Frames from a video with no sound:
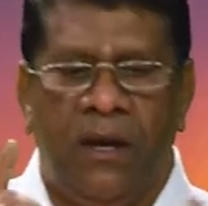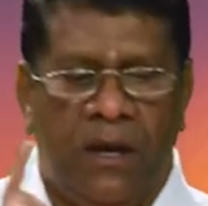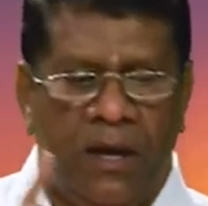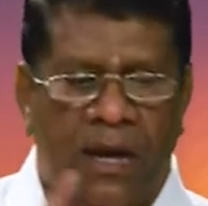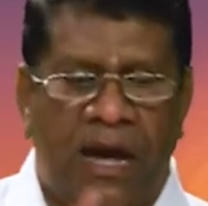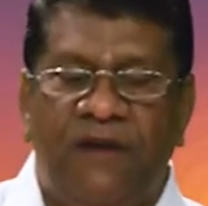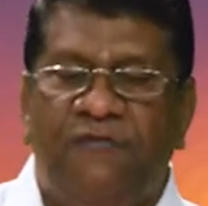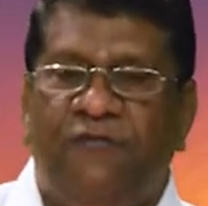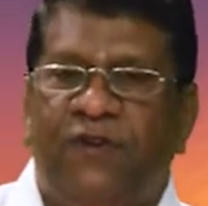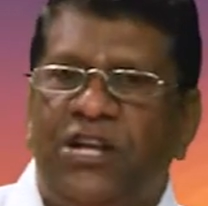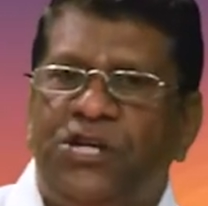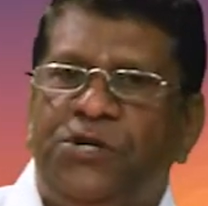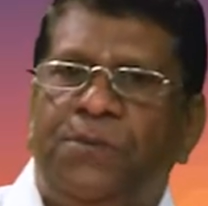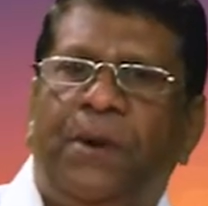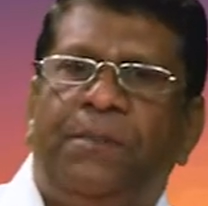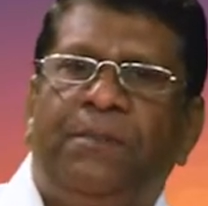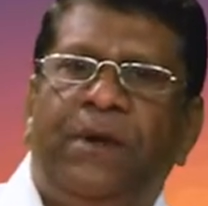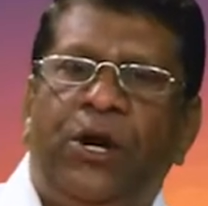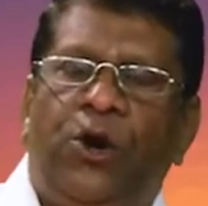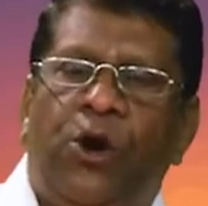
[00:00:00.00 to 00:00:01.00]
I finished
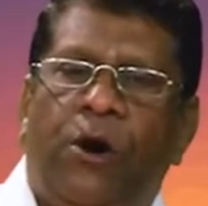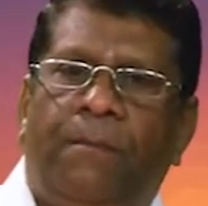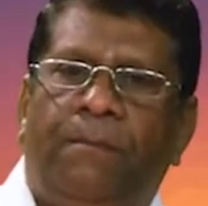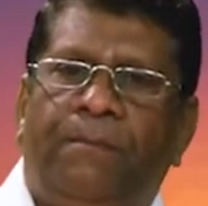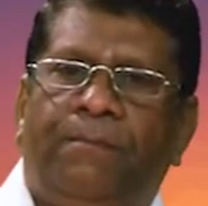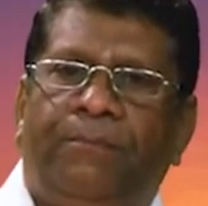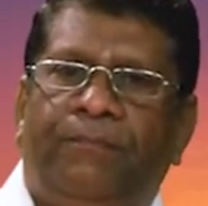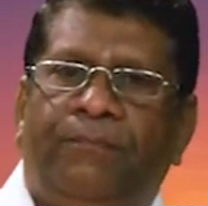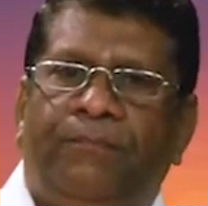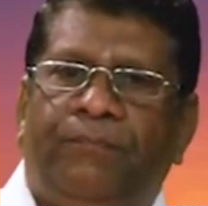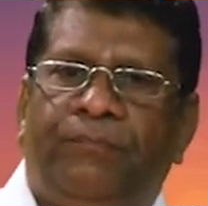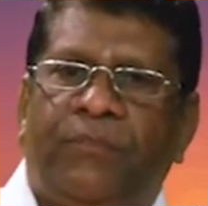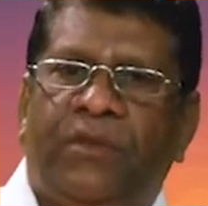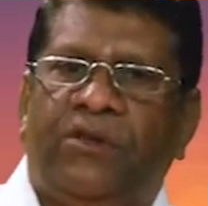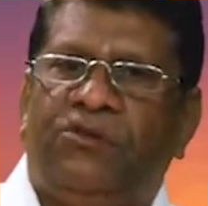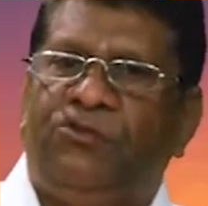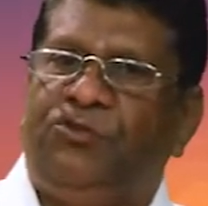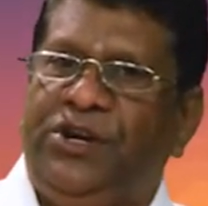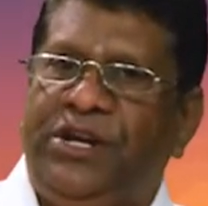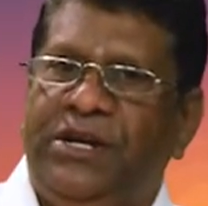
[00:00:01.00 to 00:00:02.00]
my BCom,
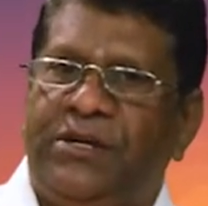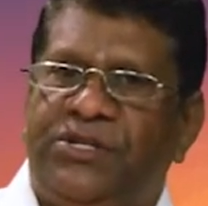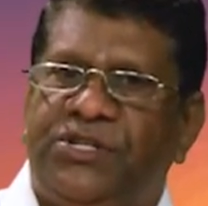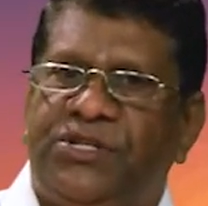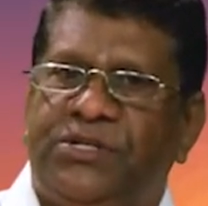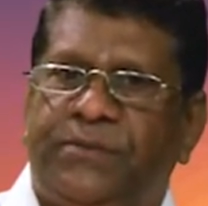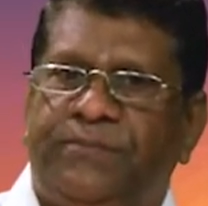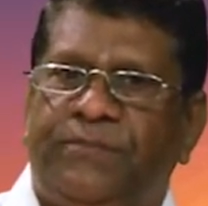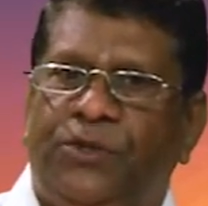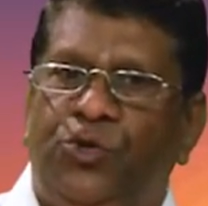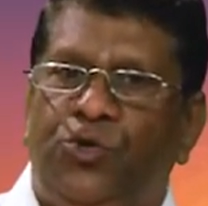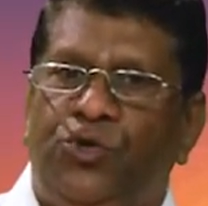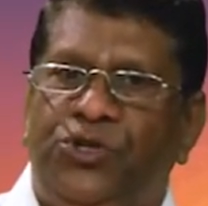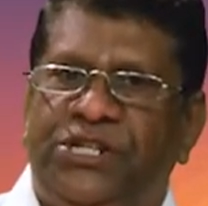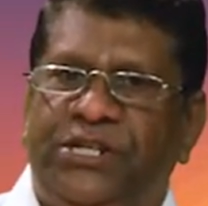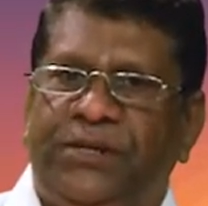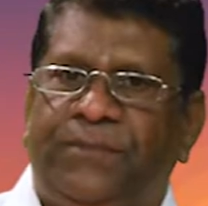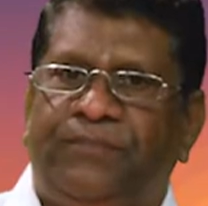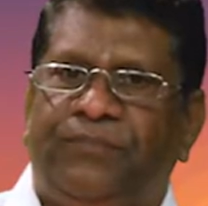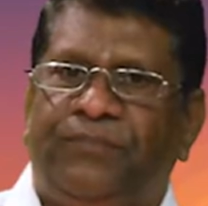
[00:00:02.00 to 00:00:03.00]
3 years,
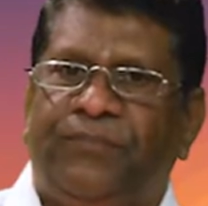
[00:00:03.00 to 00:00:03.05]
UG.